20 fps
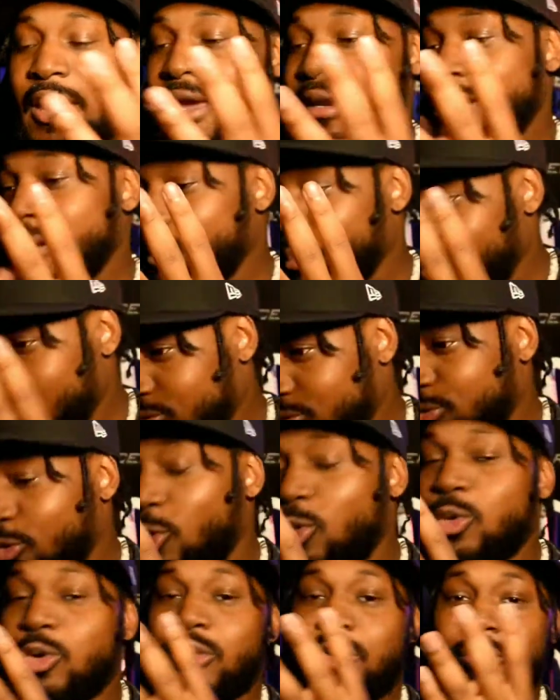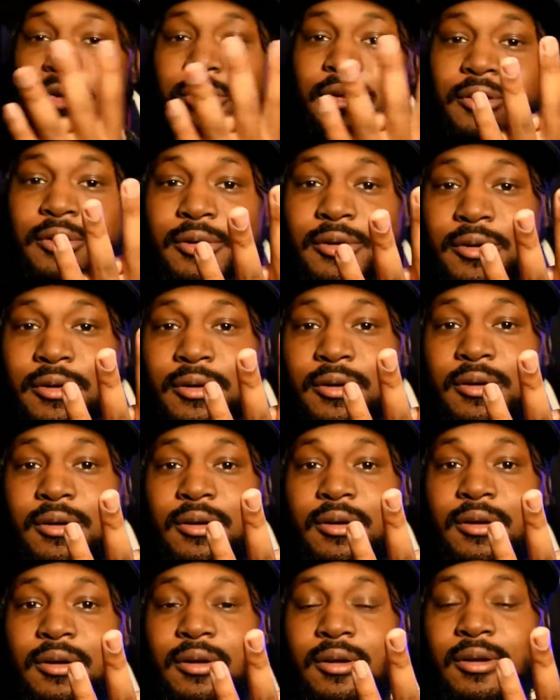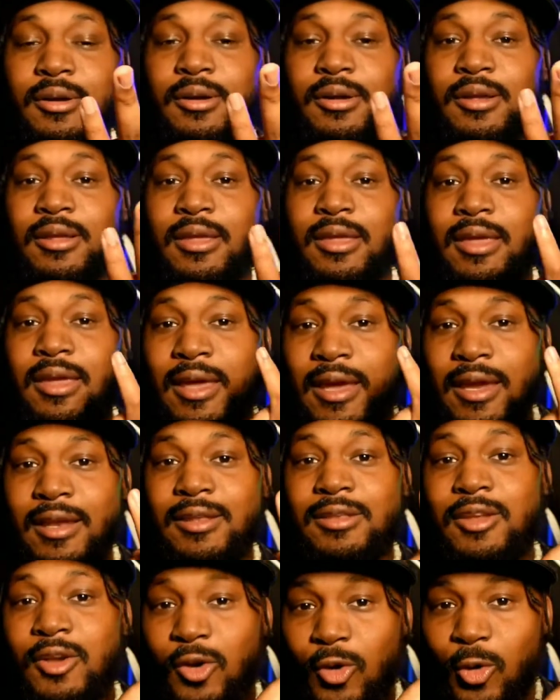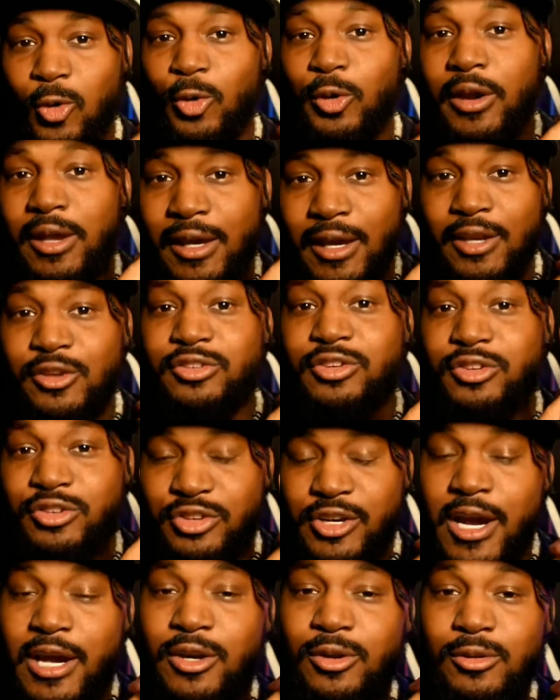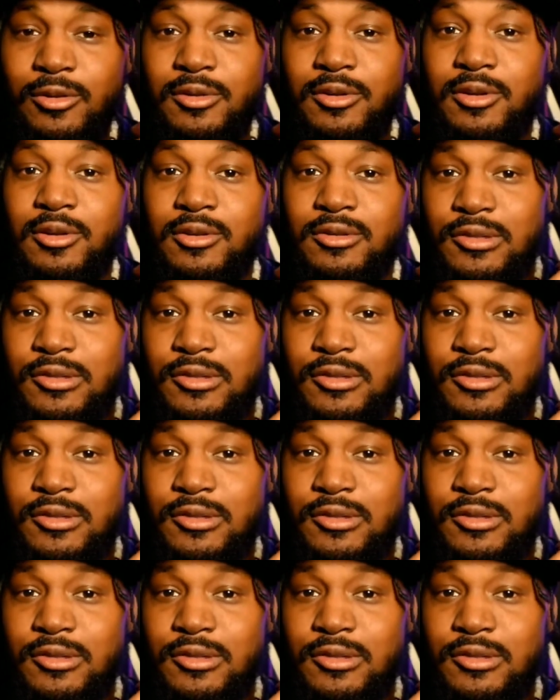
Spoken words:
And number 4, get the Corey Kenshin channel